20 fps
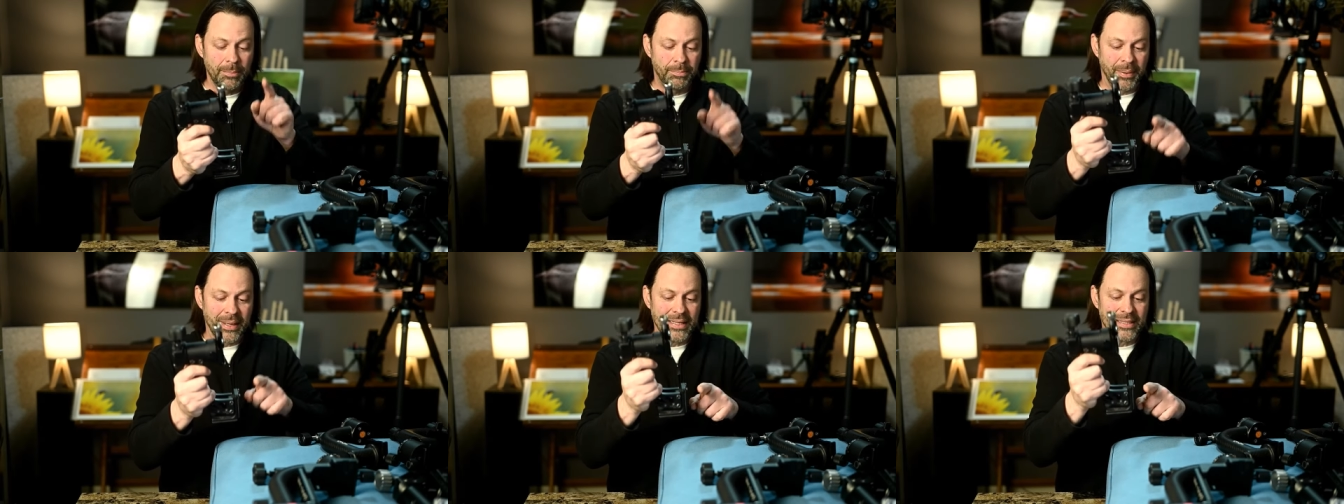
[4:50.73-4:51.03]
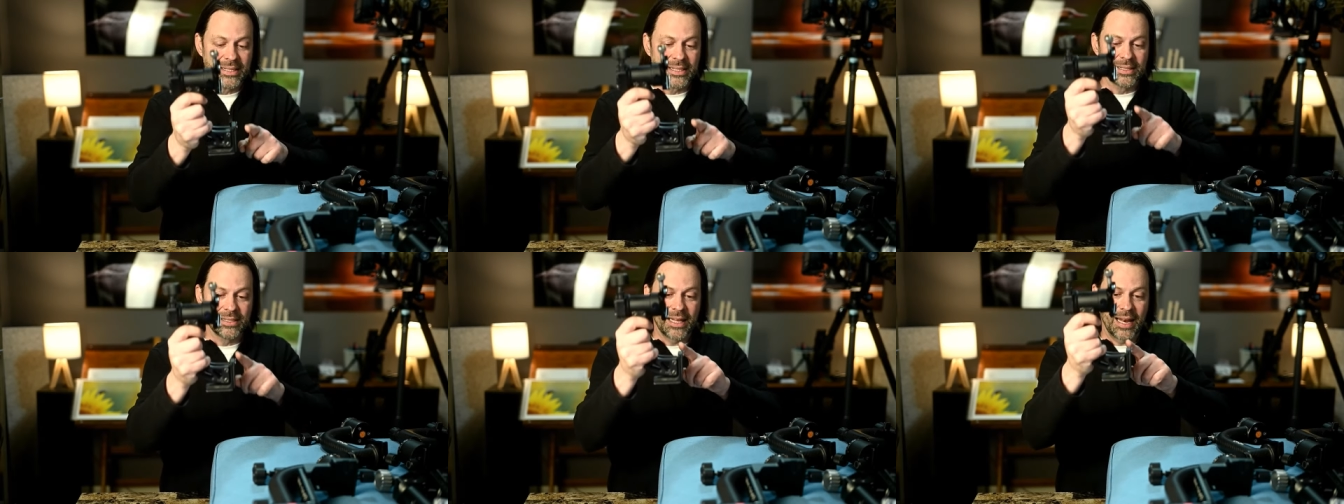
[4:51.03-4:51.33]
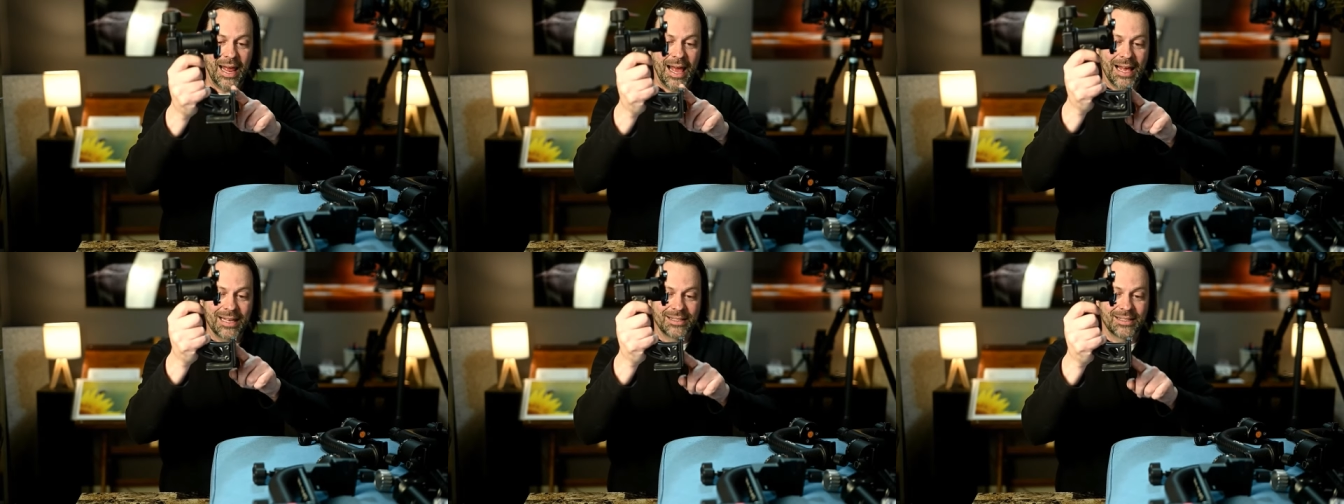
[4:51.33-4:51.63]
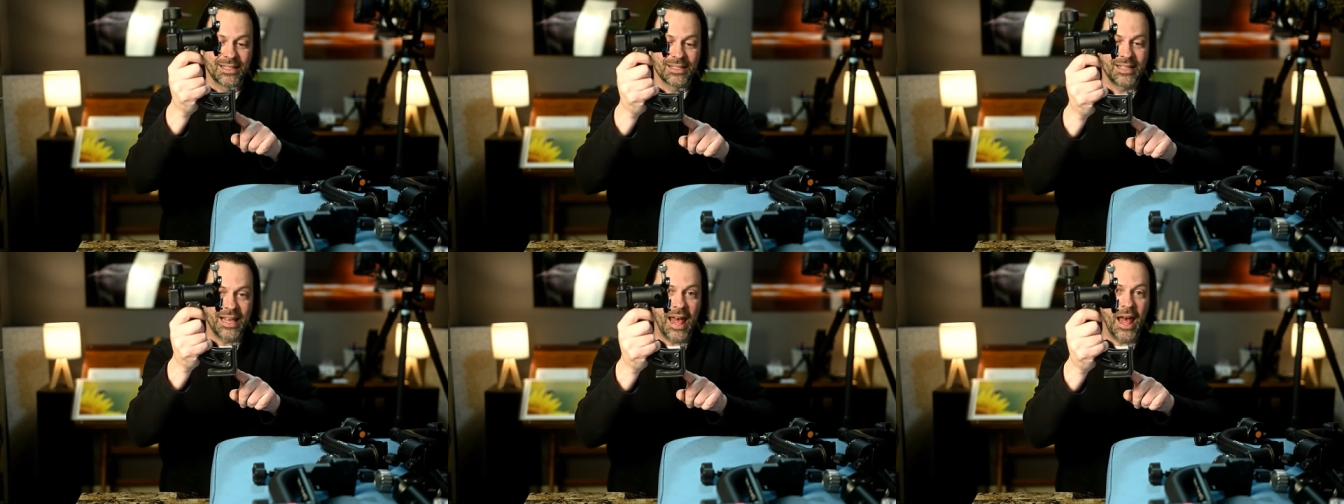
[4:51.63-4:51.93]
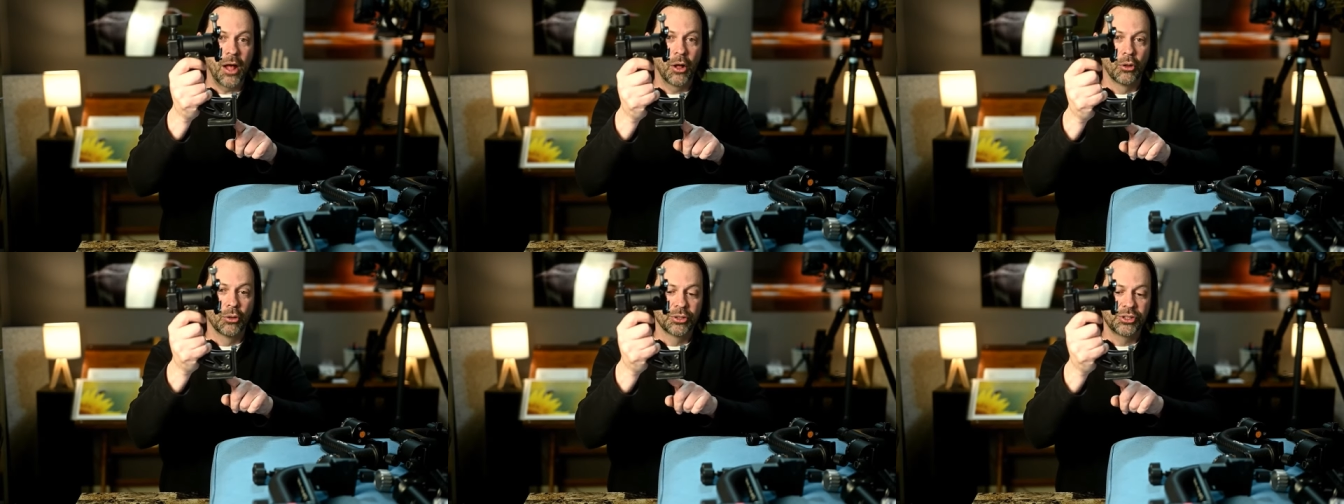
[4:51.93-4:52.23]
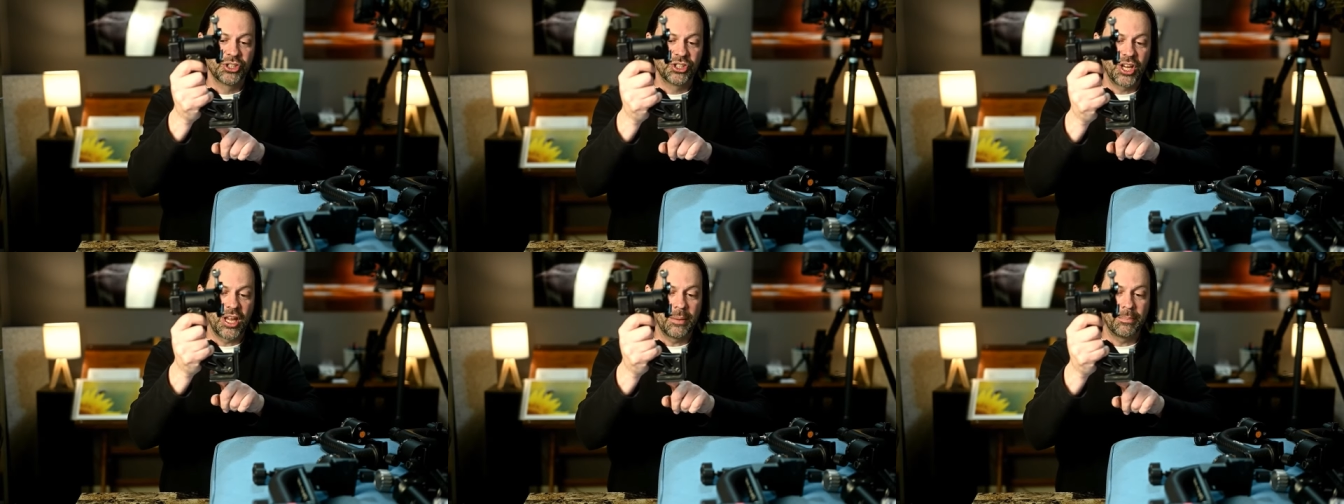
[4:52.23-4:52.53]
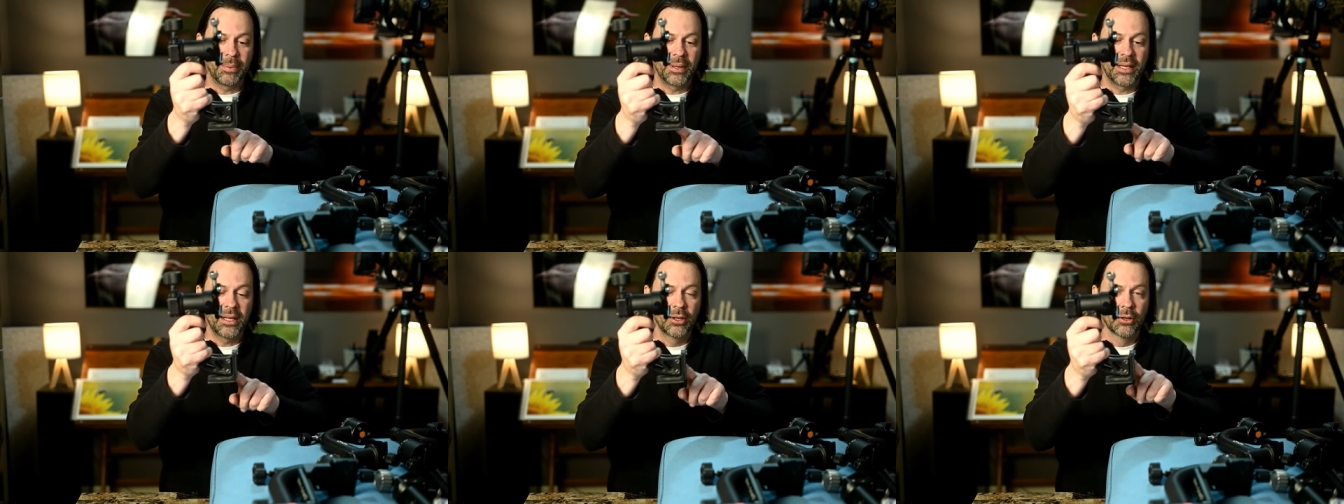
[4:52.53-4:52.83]
pieces that has this L shape
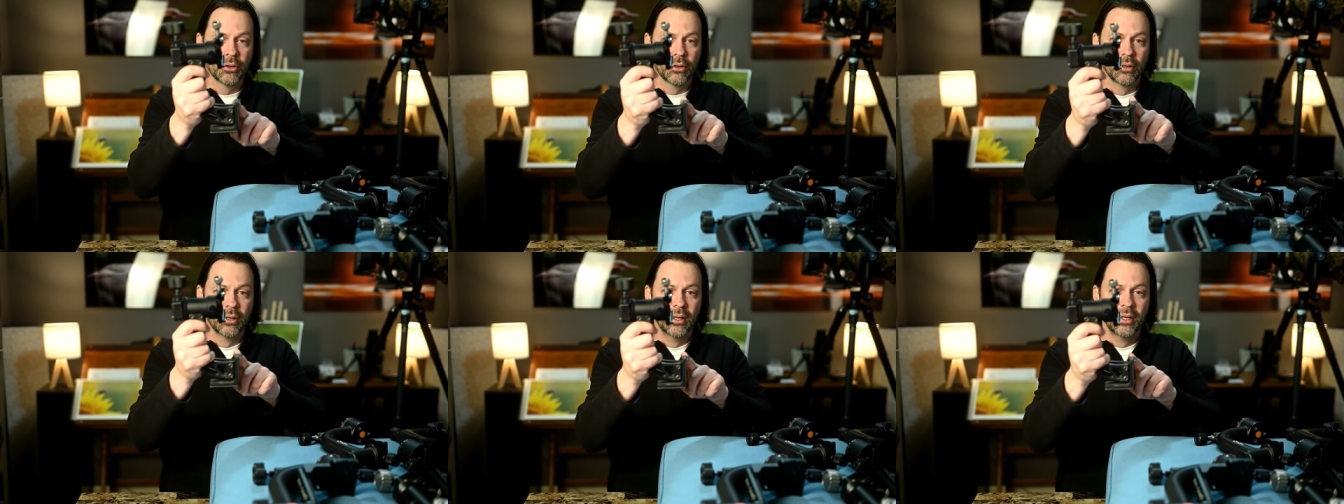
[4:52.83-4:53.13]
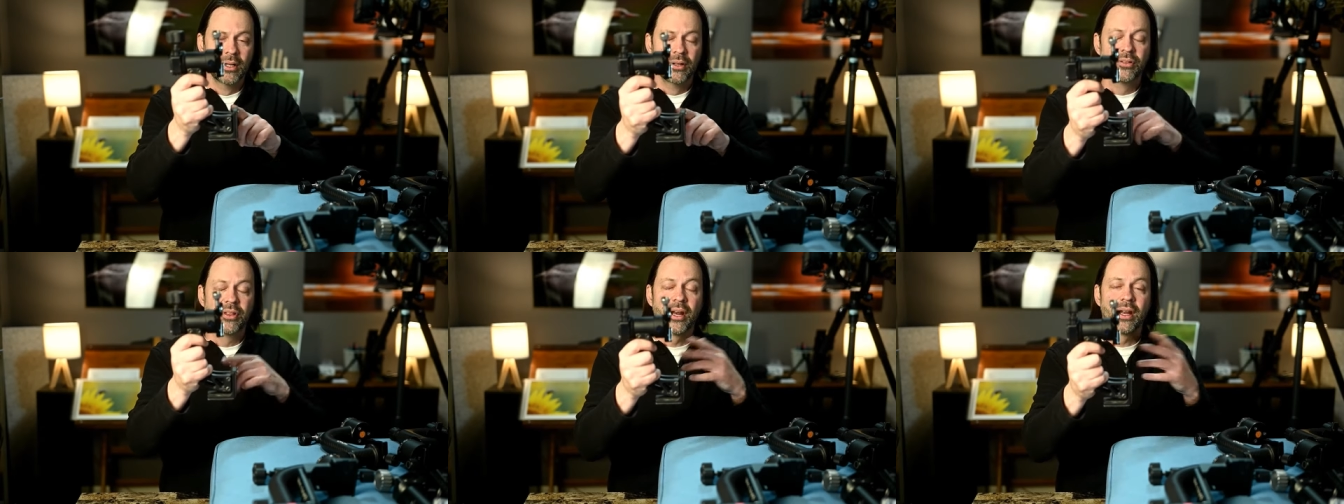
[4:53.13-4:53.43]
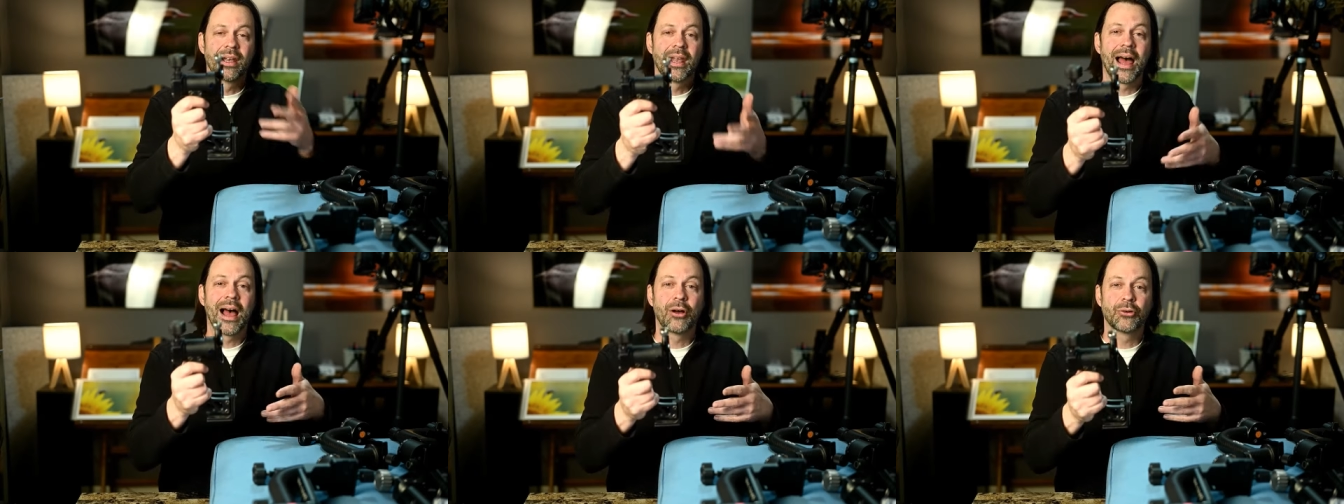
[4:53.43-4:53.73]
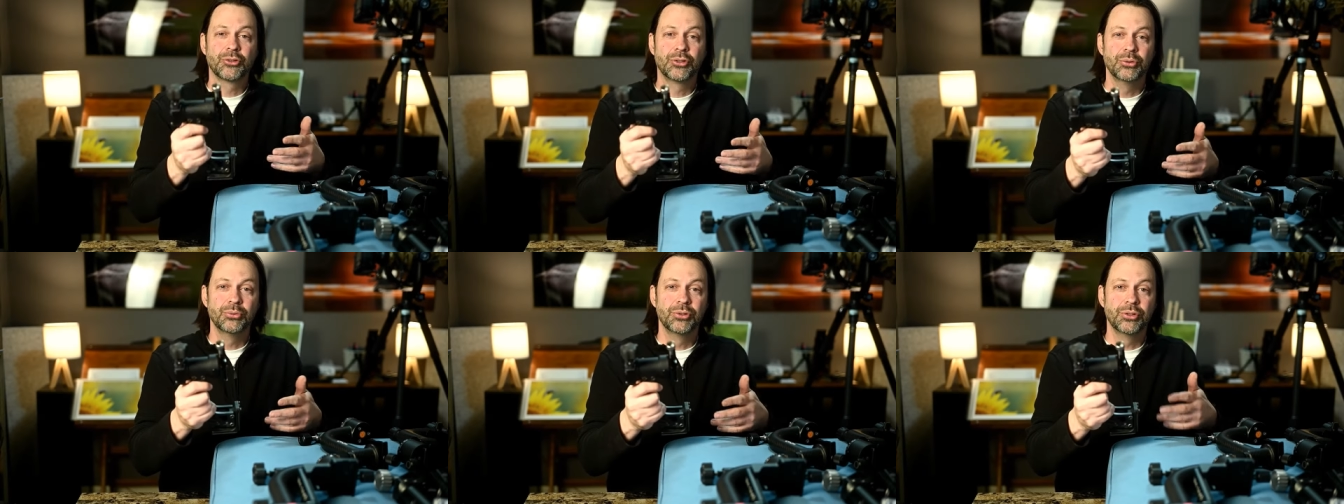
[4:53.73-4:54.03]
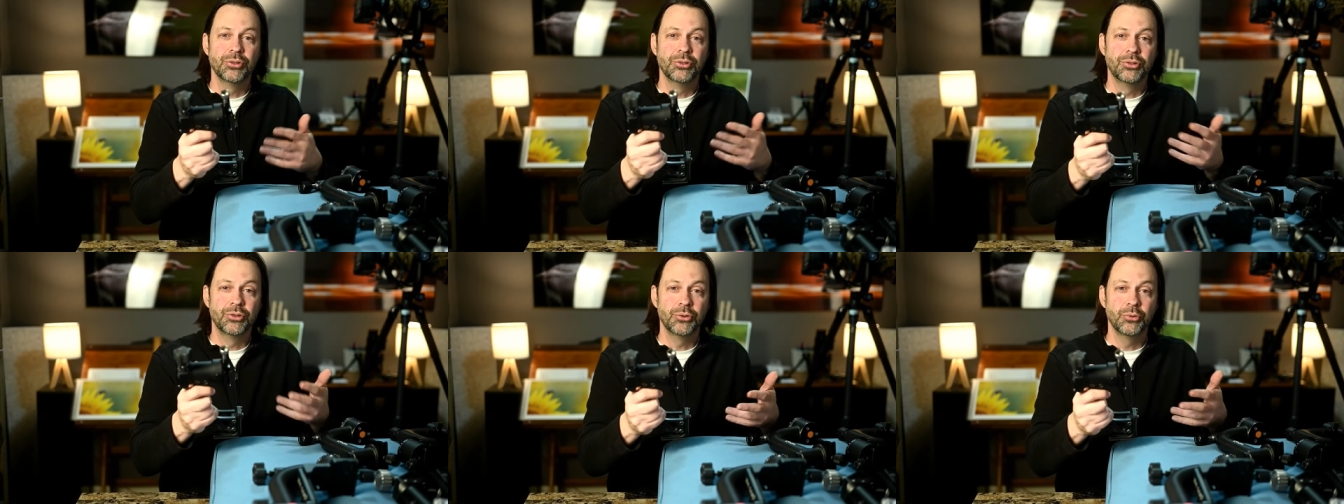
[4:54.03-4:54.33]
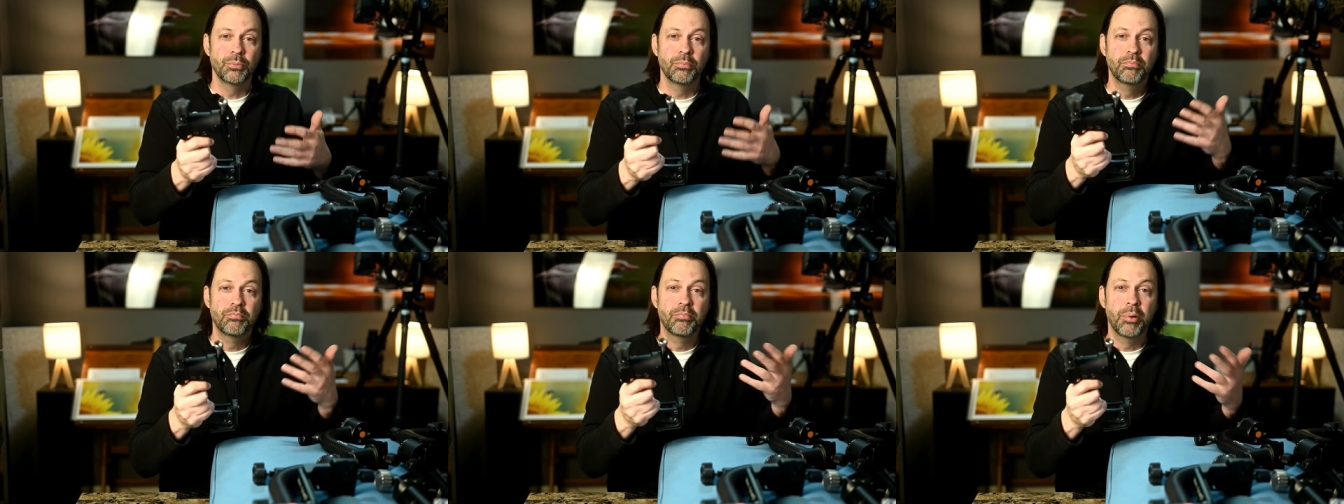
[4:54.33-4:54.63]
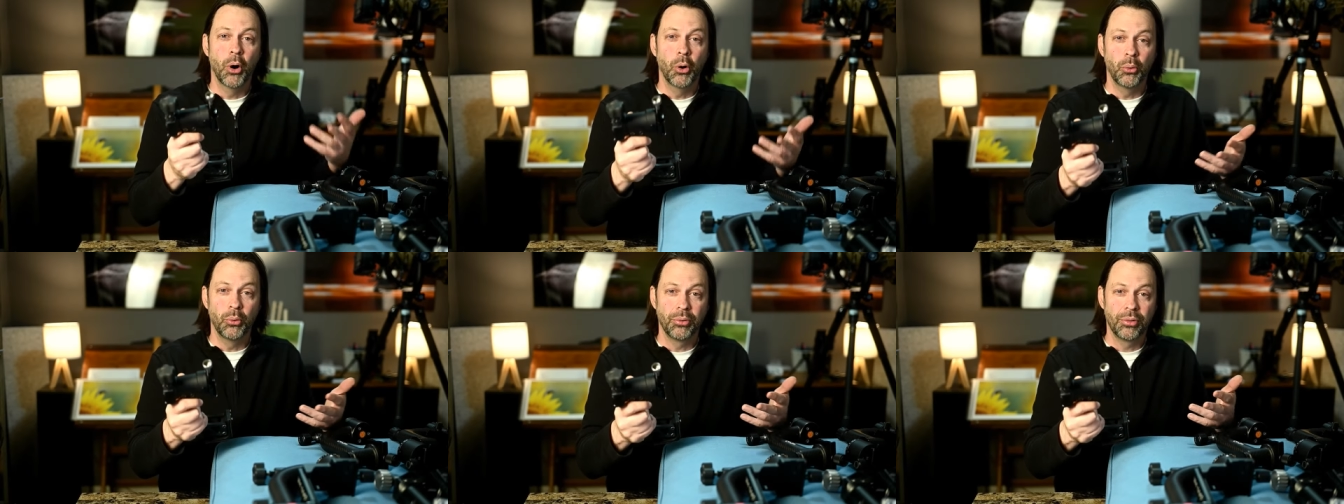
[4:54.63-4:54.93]
here that allows you to do
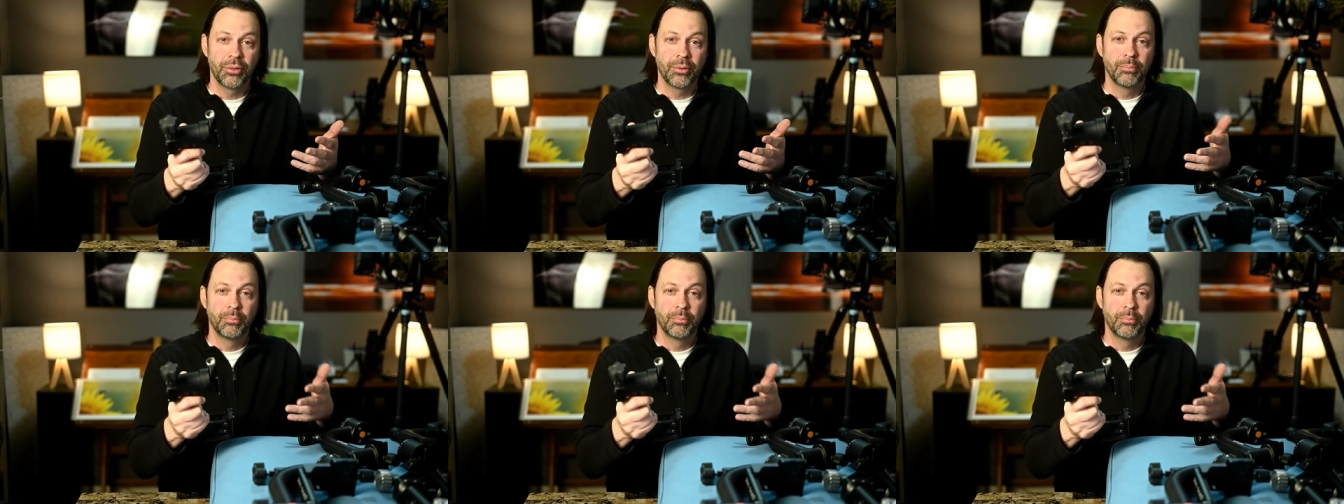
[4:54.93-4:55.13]
both,